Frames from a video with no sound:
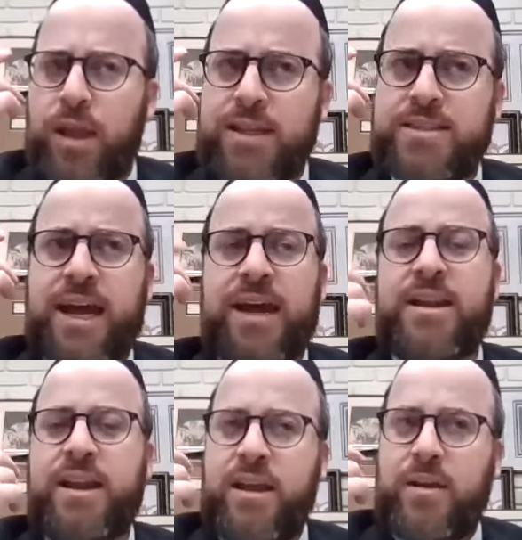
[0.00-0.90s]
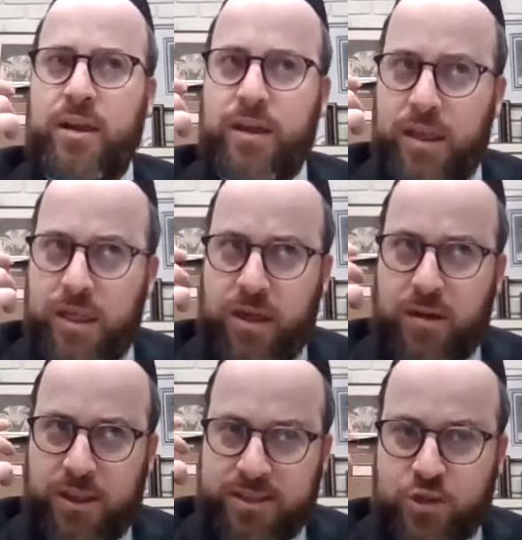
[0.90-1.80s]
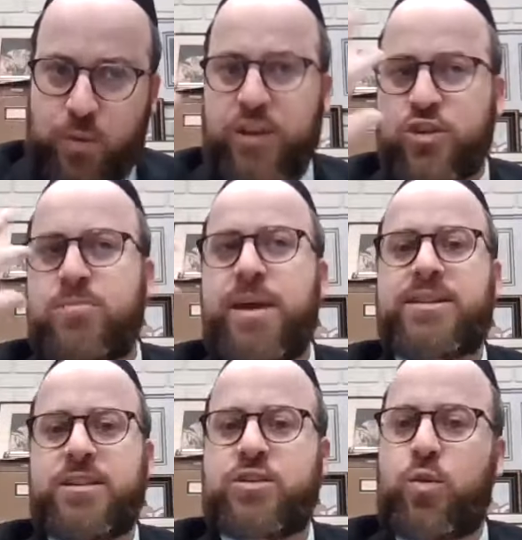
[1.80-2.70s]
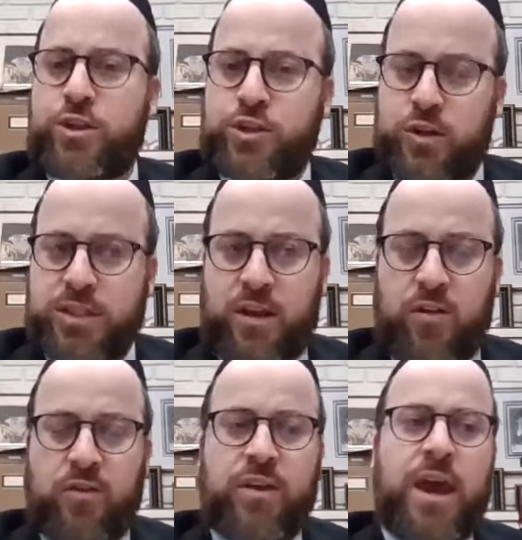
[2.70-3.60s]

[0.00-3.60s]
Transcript: is that the, the situation makes us question ourselves.